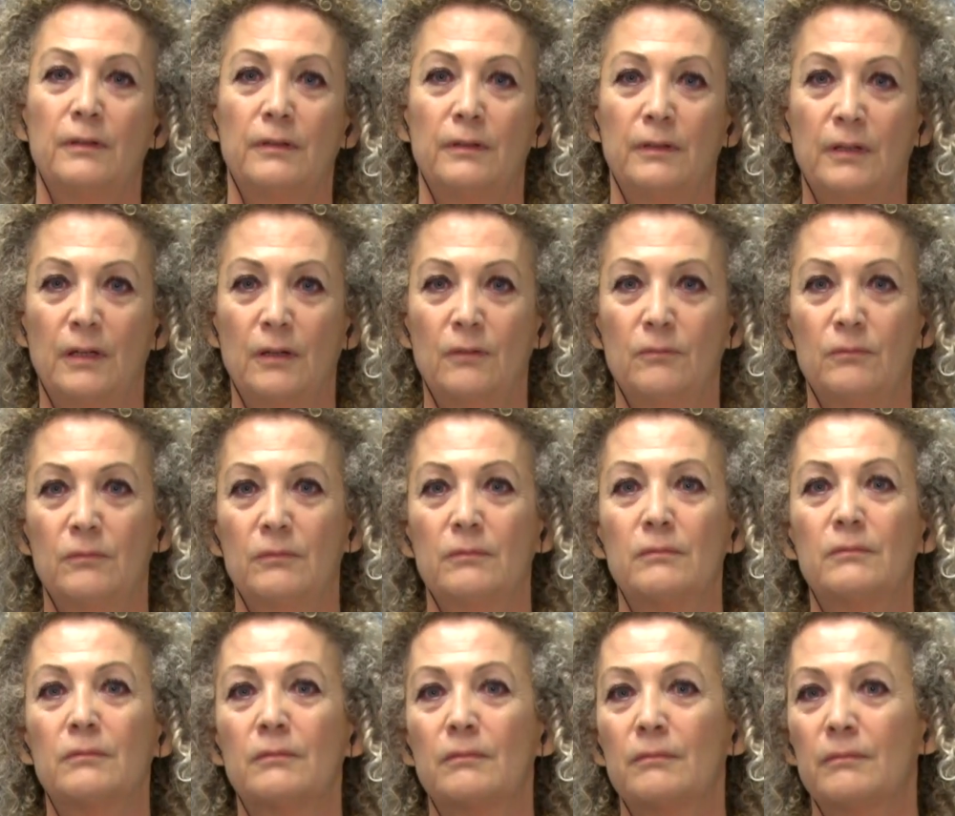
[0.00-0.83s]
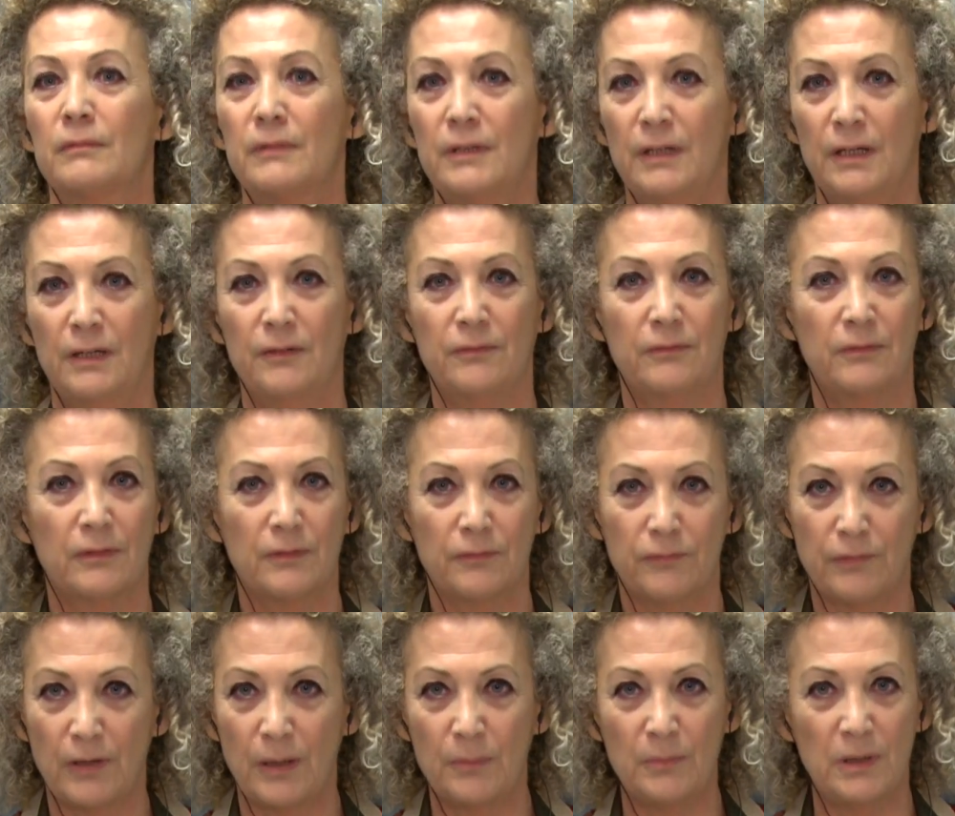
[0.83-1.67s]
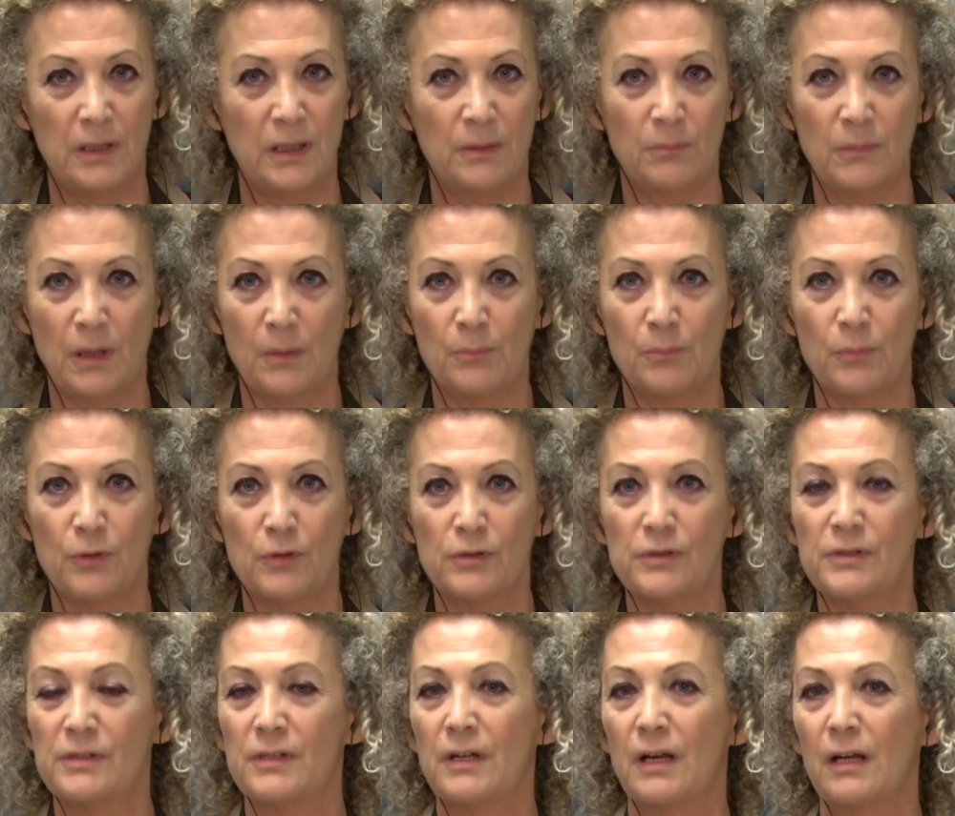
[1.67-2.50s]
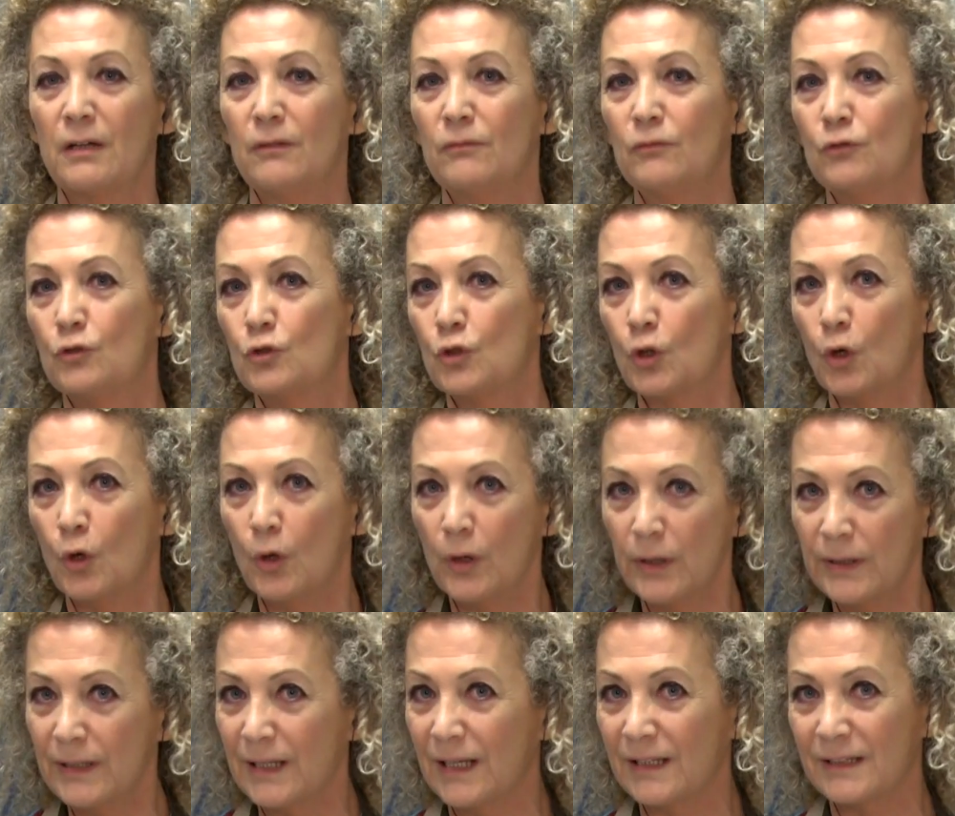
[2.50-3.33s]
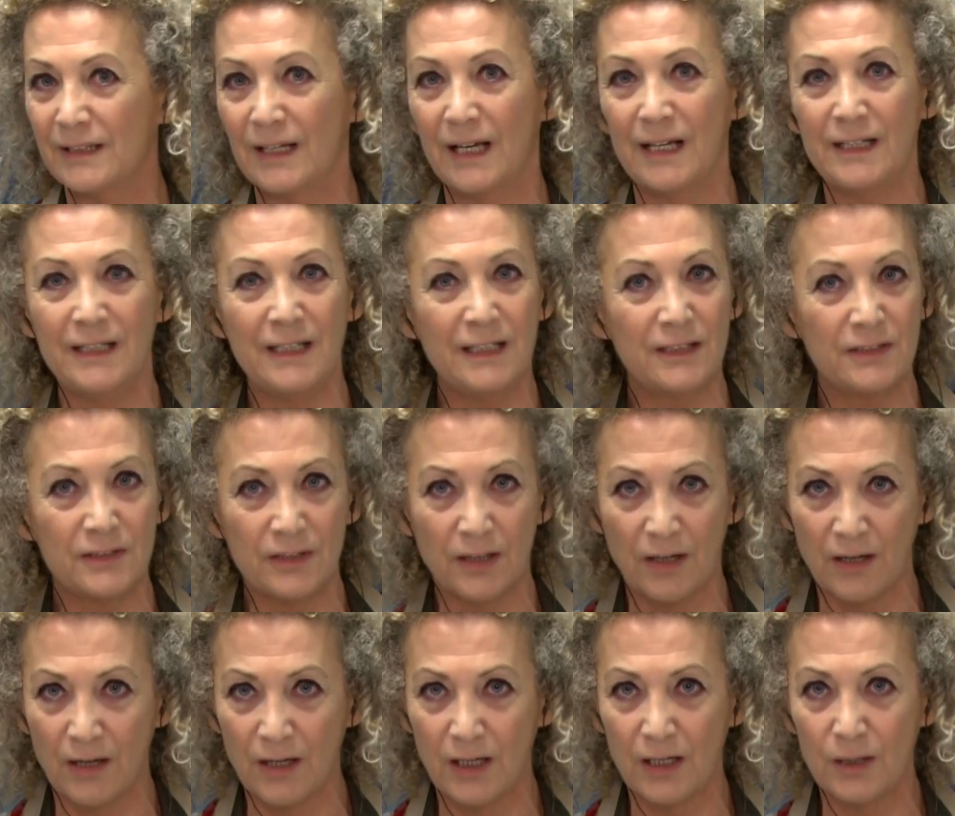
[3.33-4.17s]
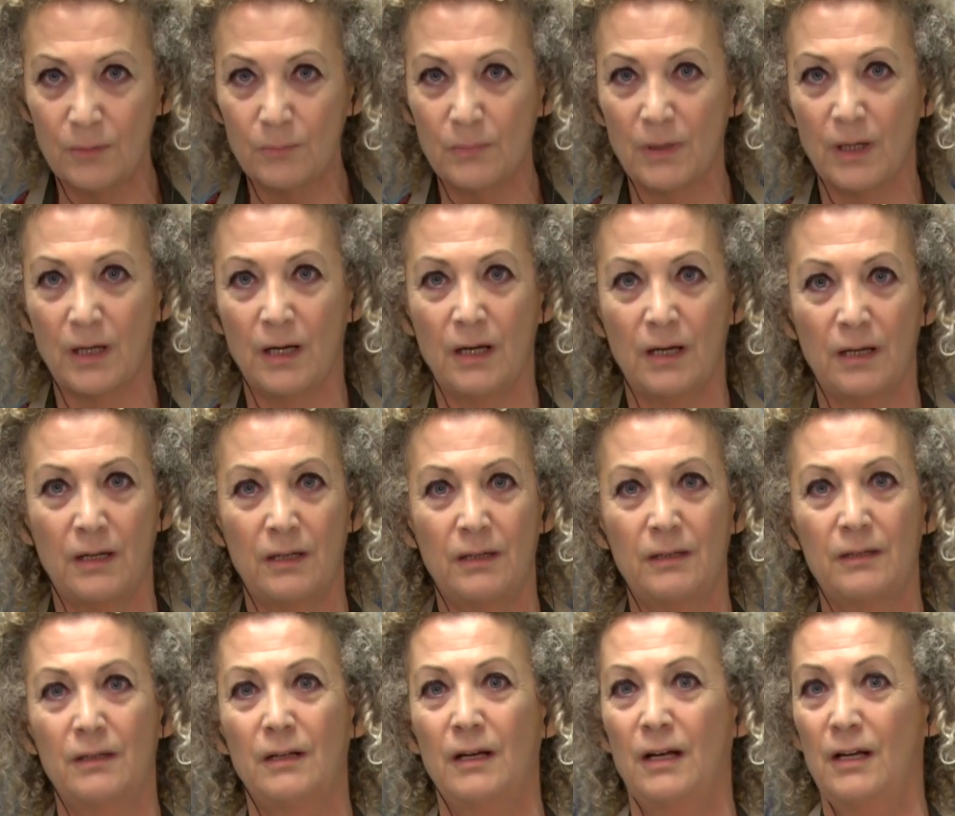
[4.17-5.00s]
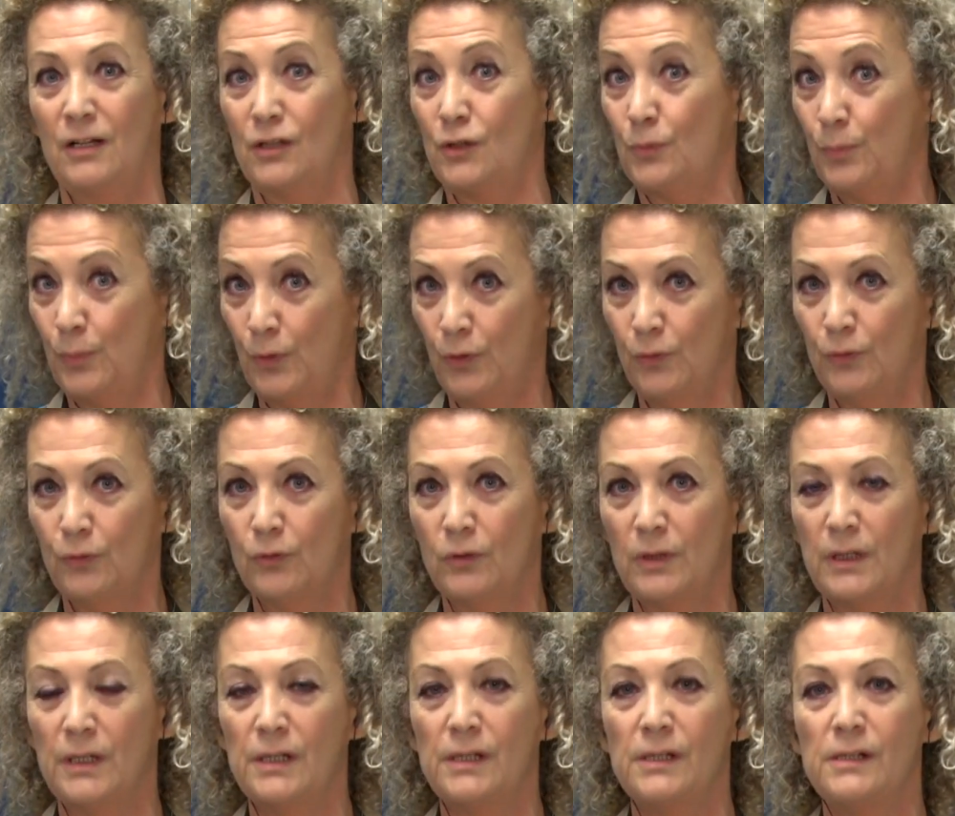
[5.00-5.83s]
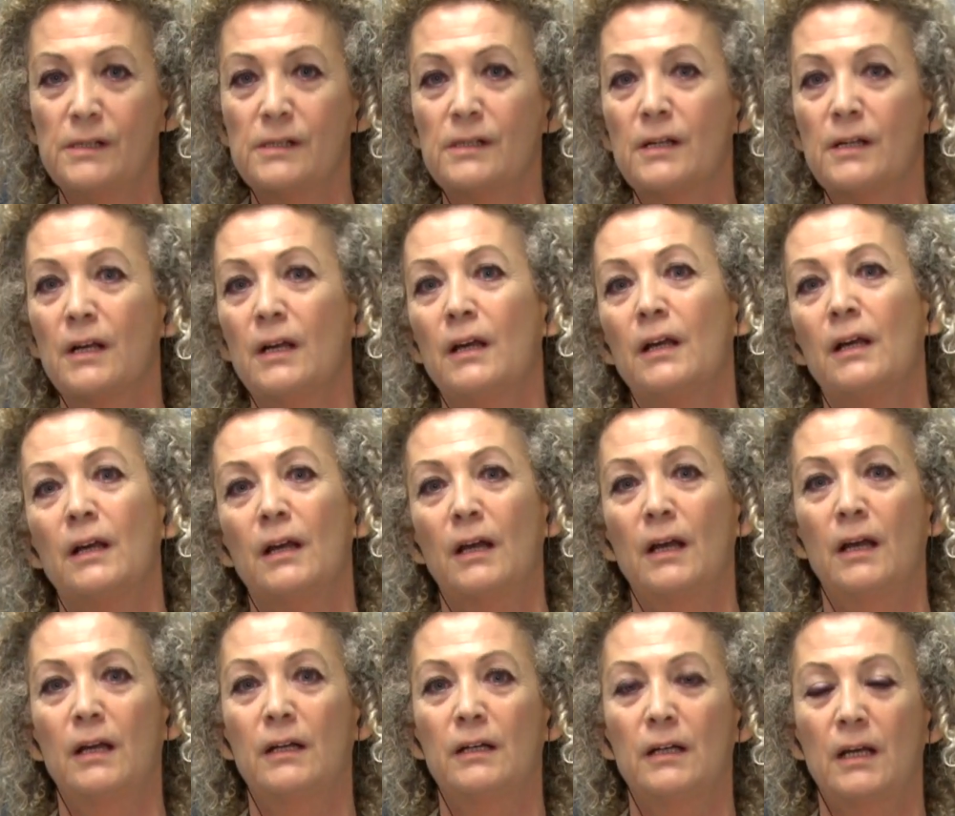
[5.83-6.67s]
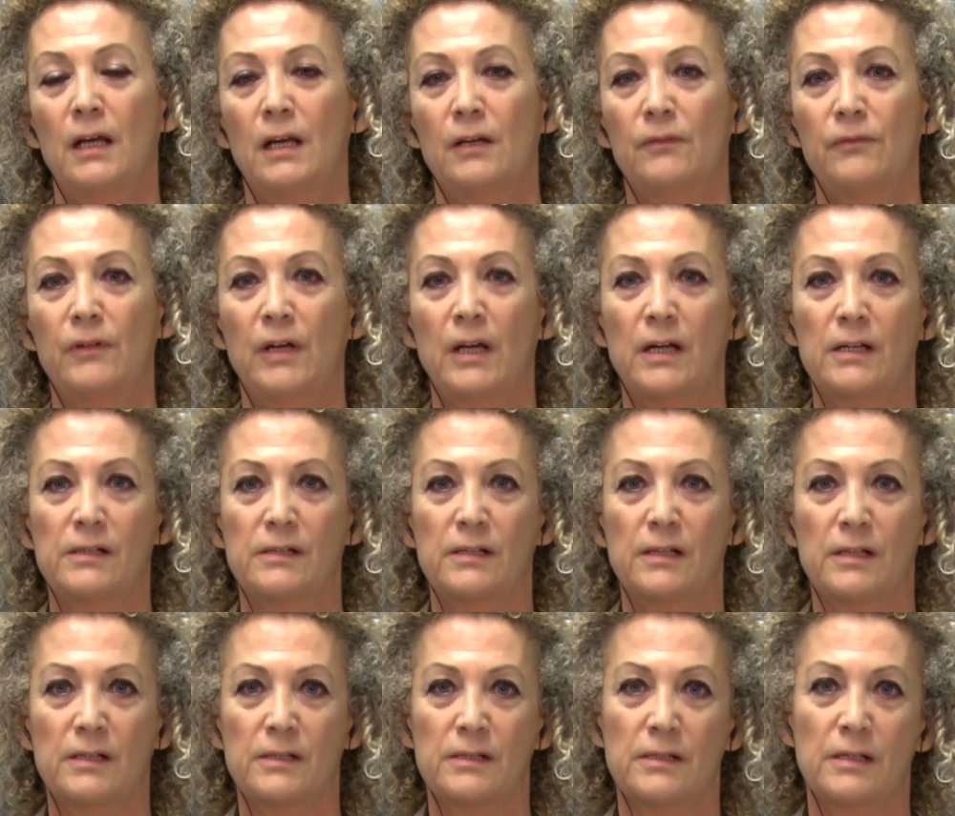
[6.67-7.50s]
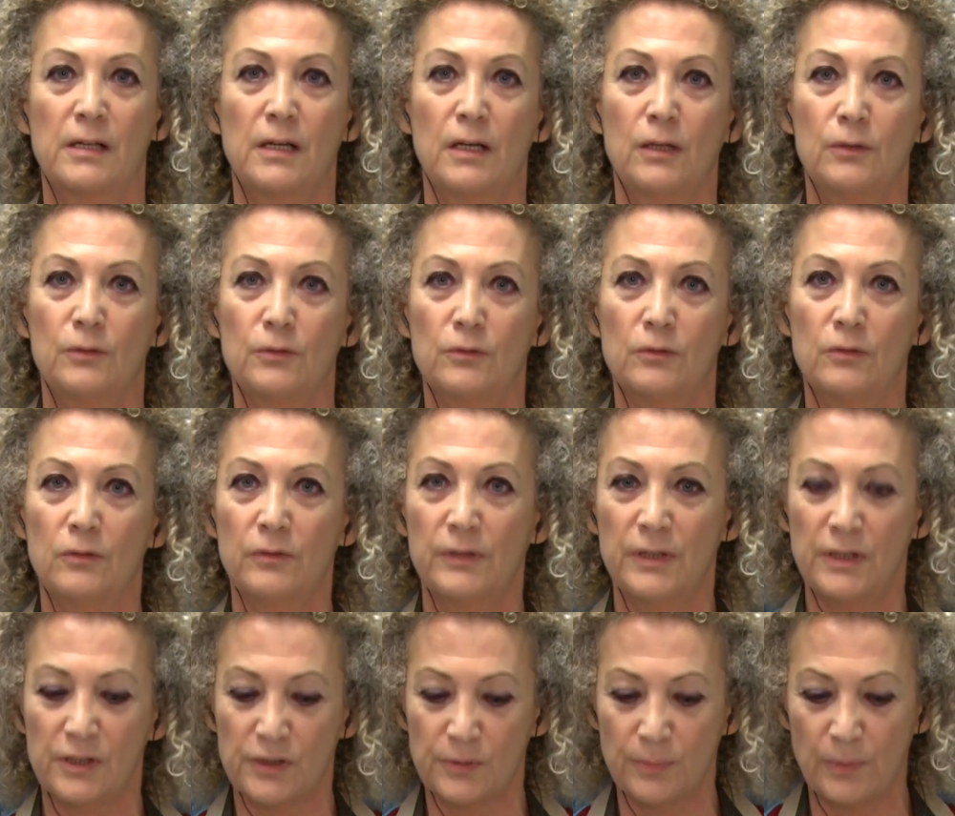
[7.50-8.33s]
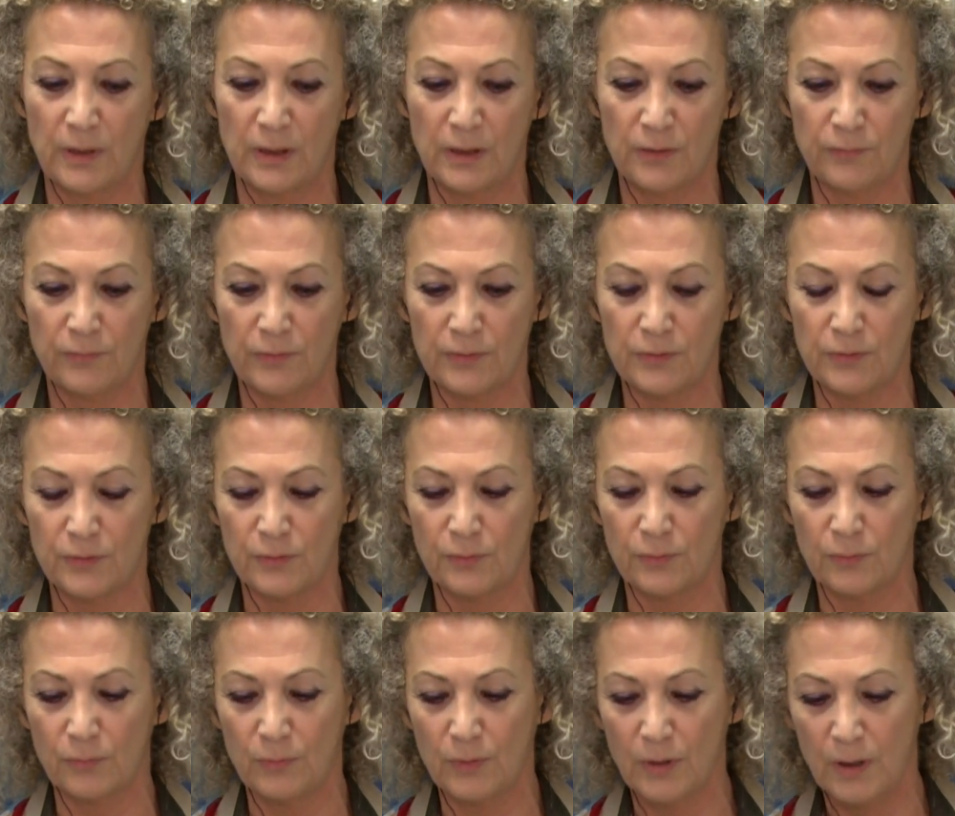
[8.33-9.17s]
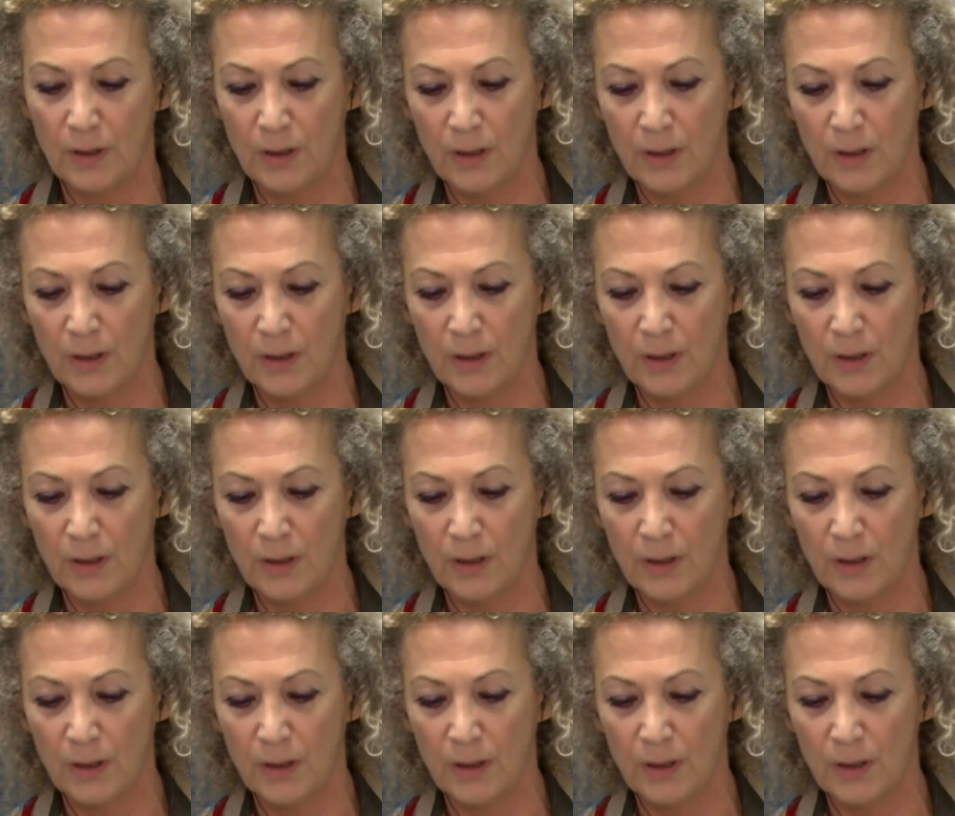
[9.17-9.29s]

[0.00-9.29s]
Now, their family members can join at any time and as parolees and have access to all these benefits too.